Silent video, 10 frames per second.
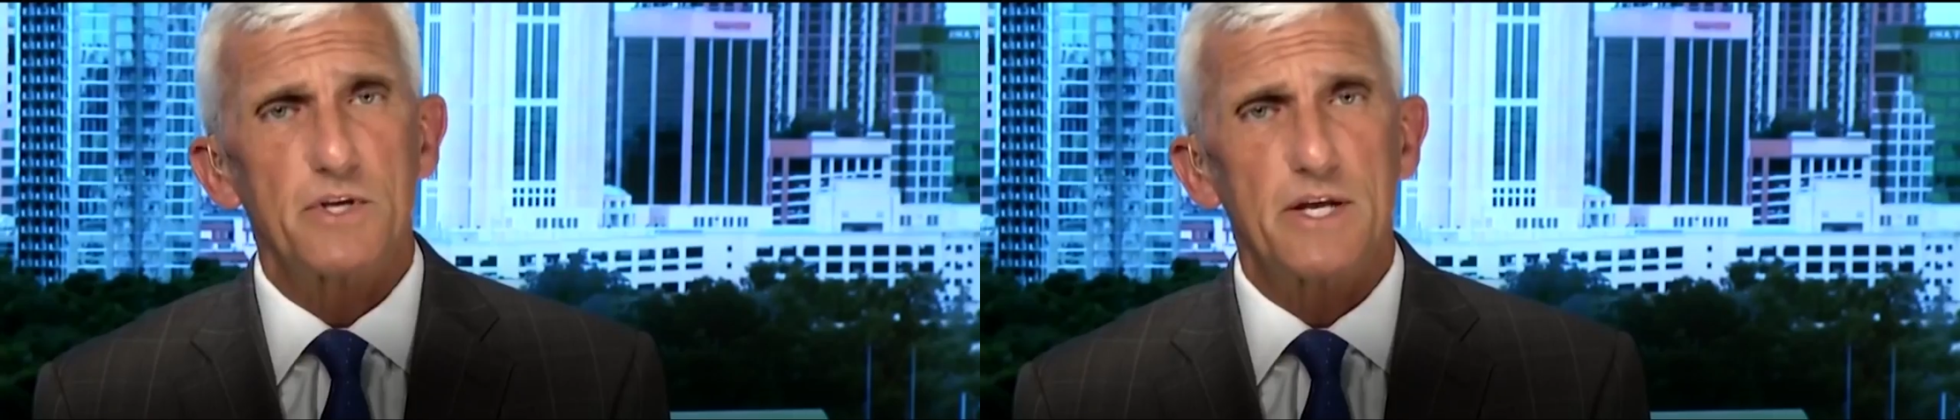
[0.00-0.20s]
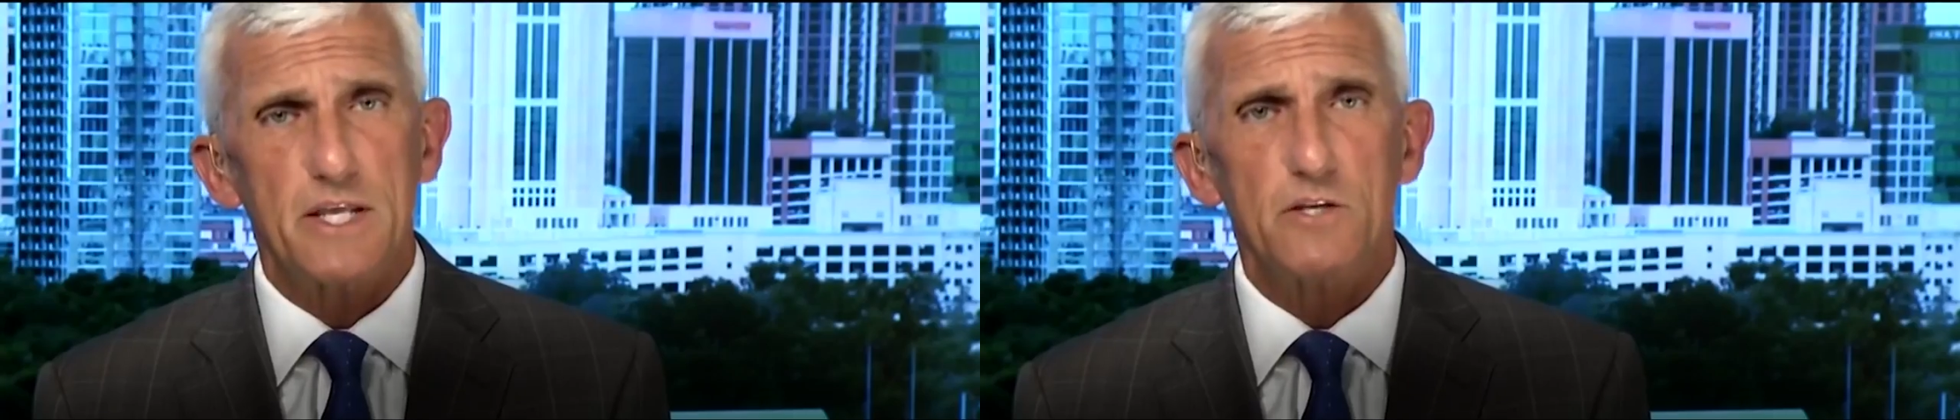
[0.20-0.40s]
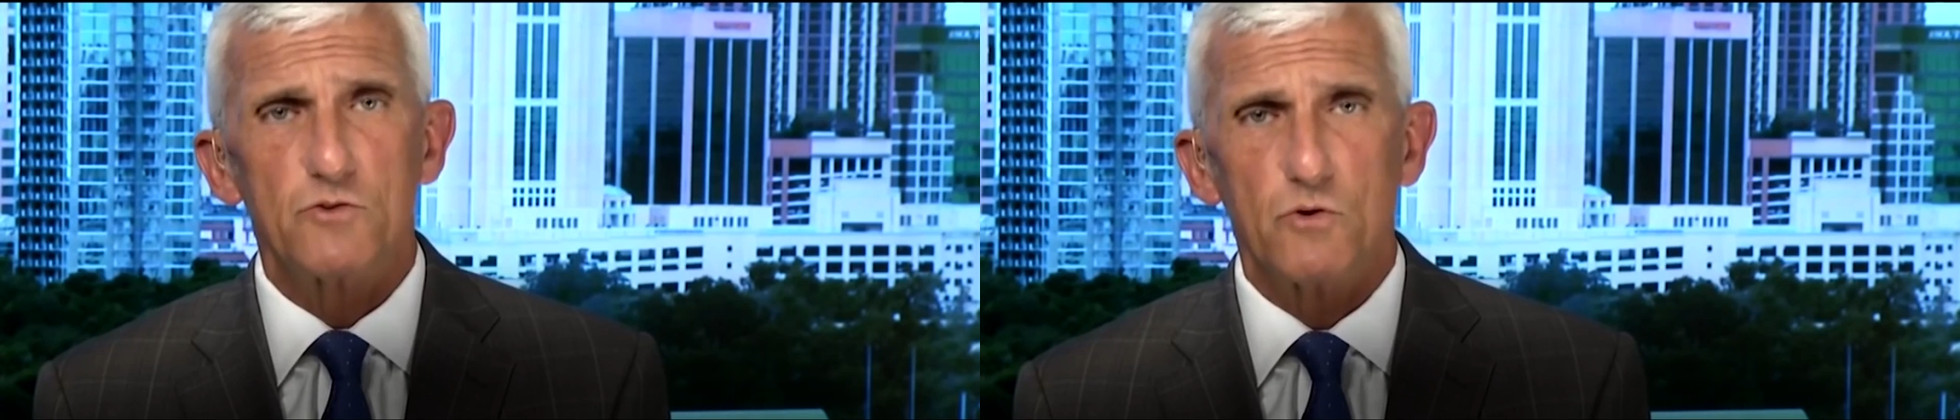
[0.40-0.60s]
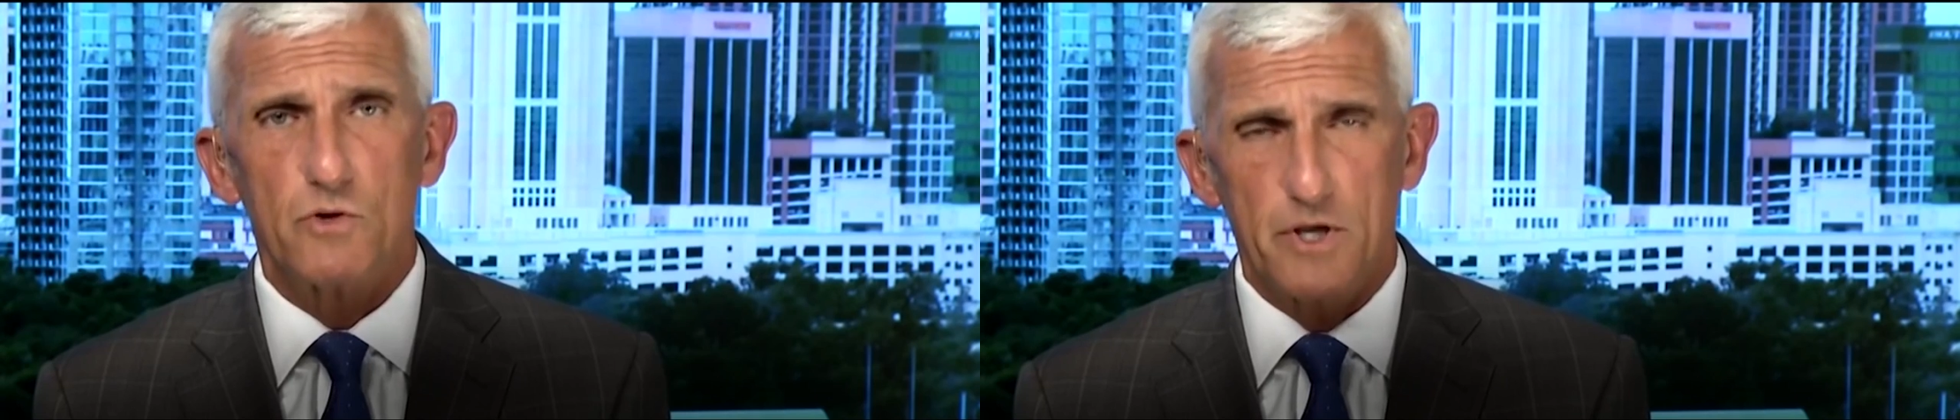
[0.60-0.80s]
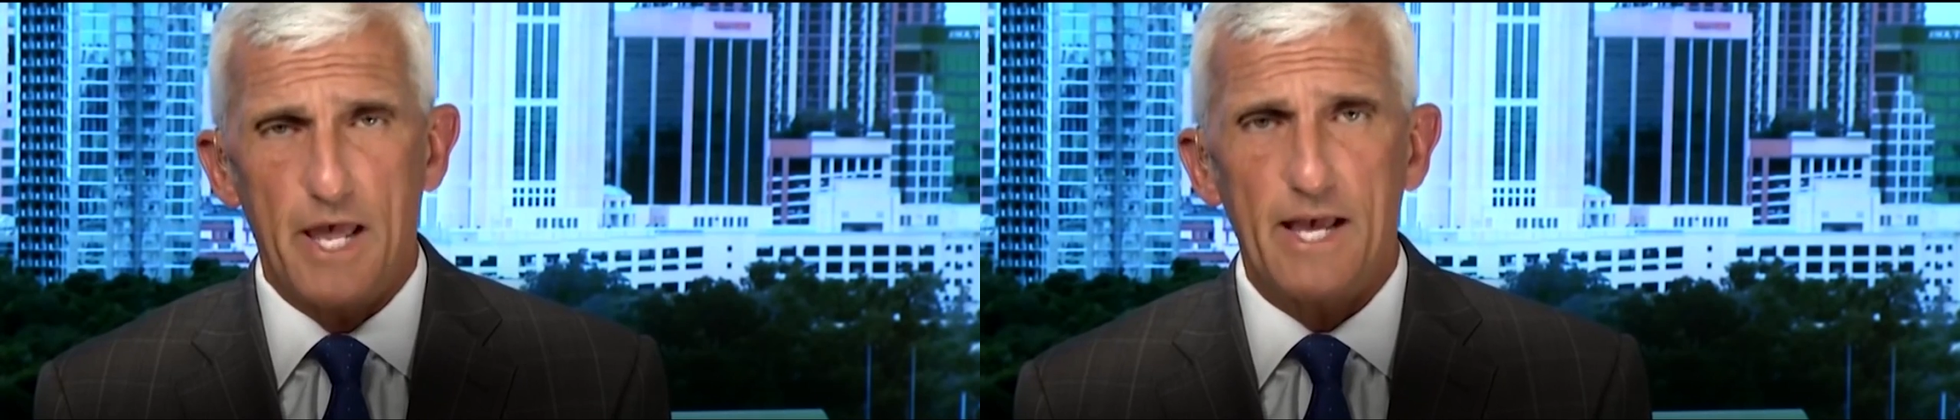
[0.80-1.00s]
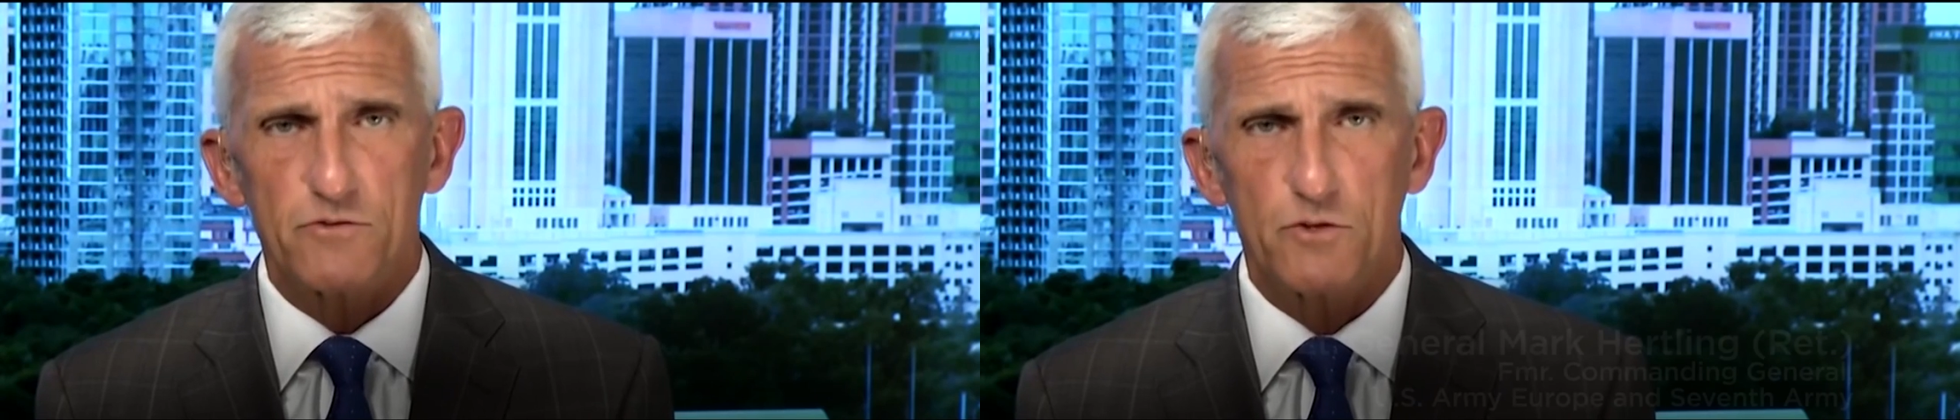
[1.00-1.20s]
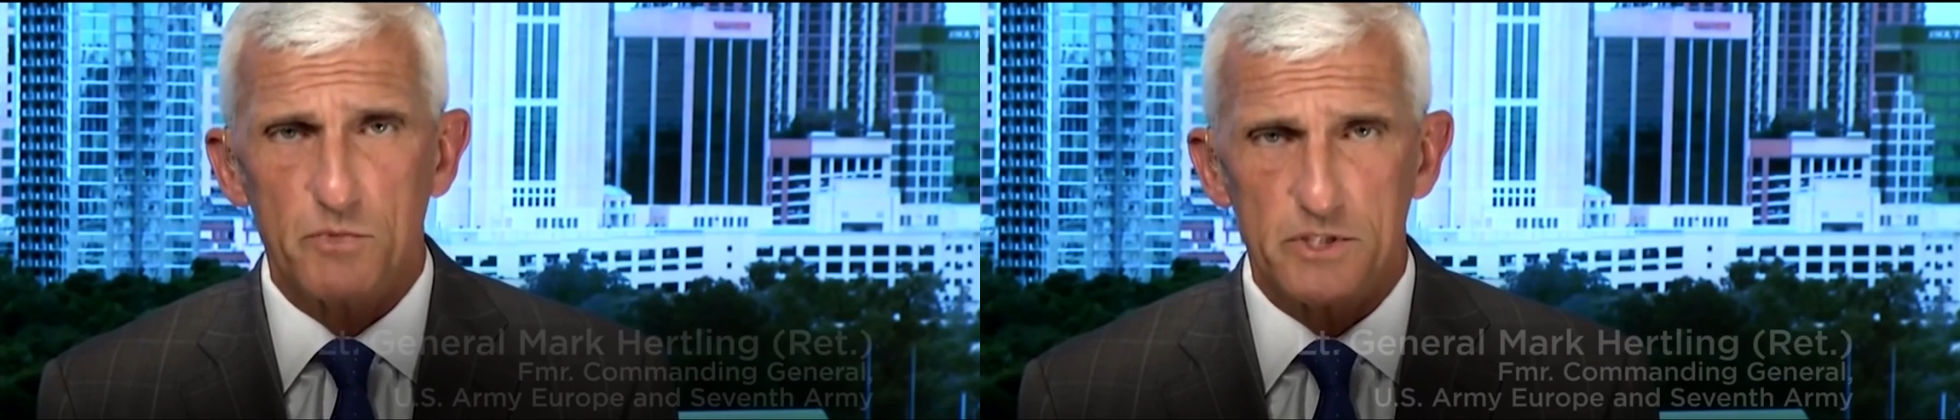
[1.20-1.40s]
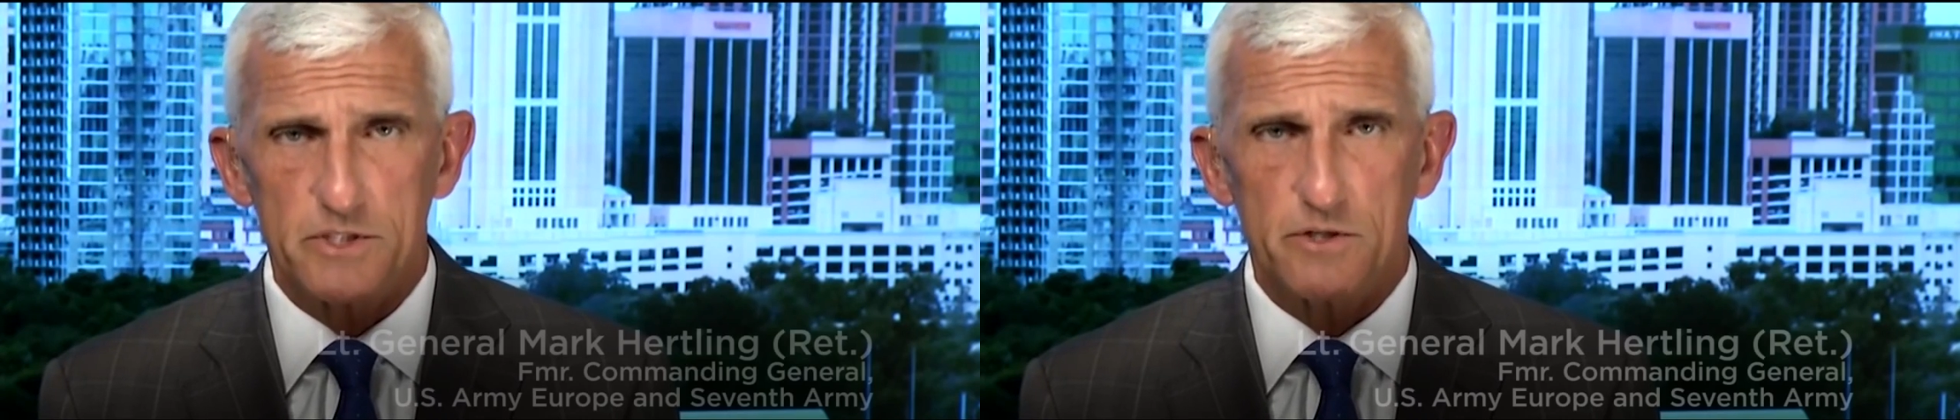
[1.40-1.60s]
said he's going to ask the
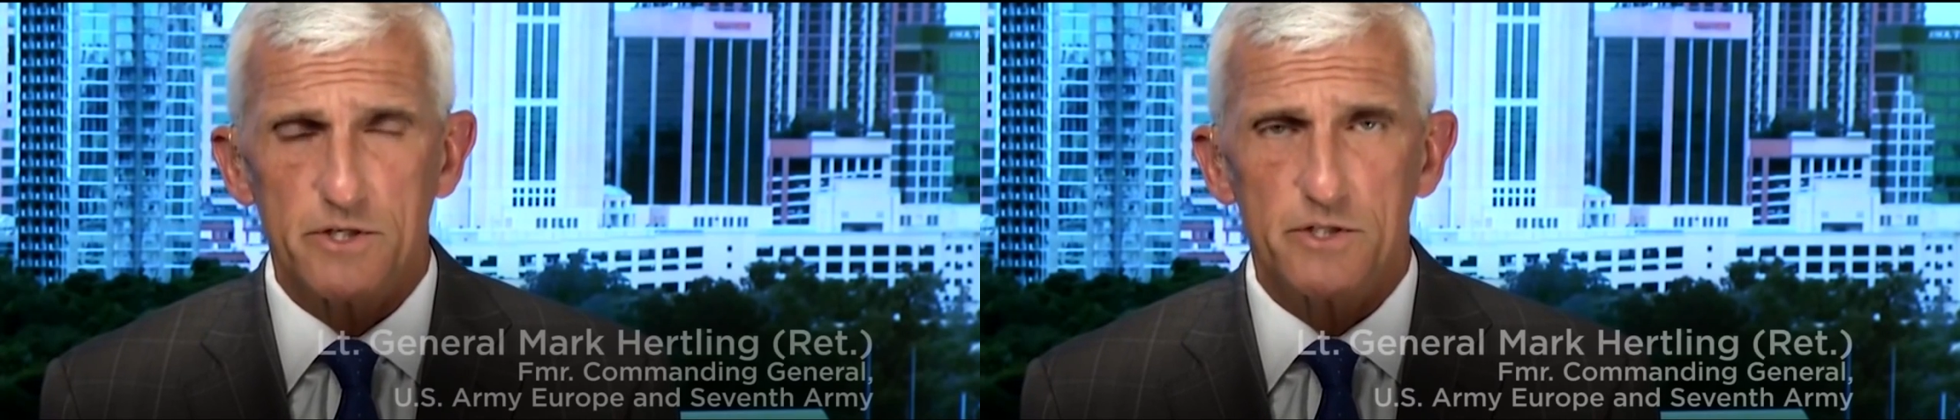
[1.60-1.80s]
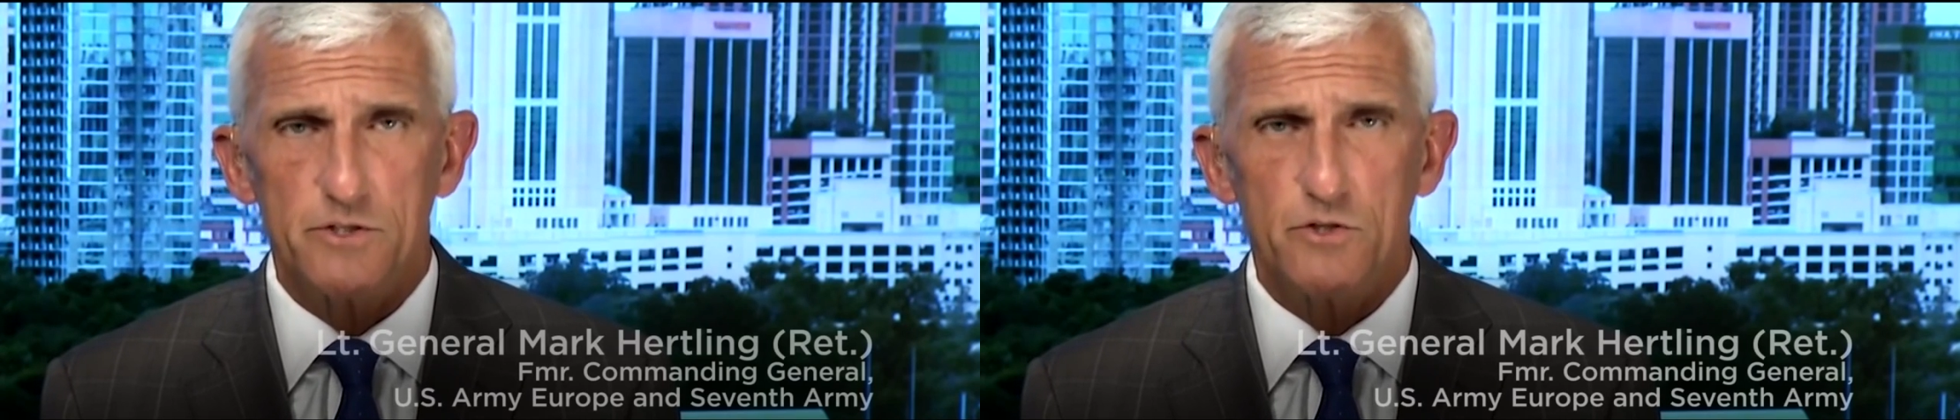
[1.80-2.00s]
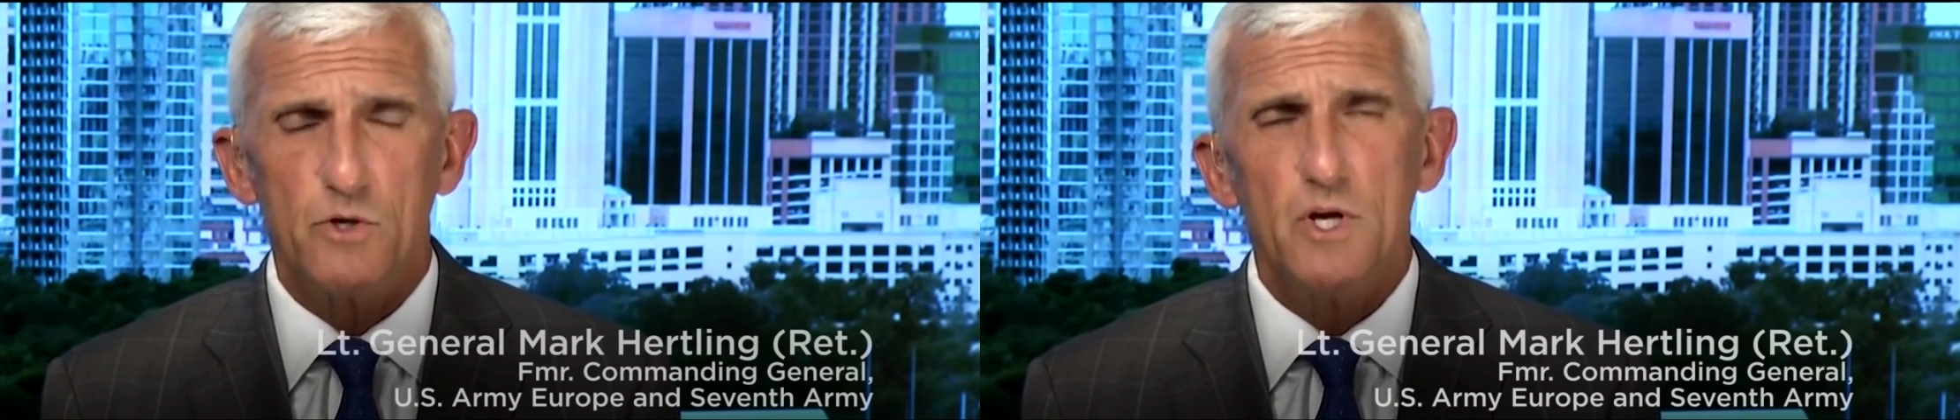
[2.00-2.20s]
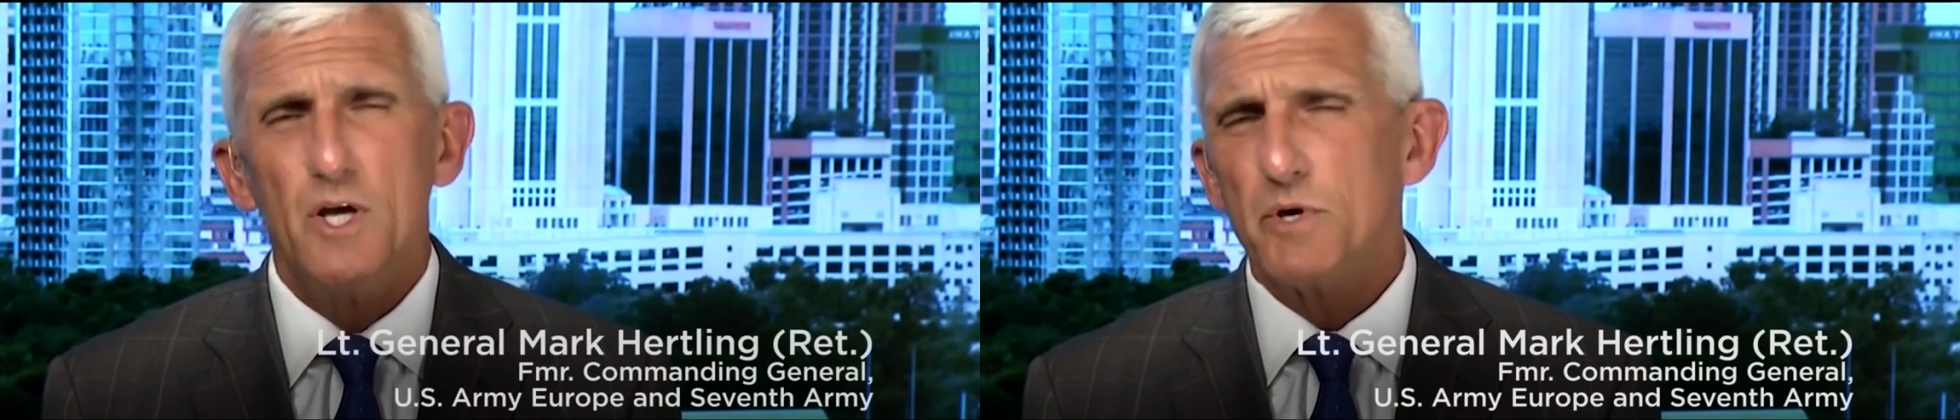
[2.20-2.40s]
military to do,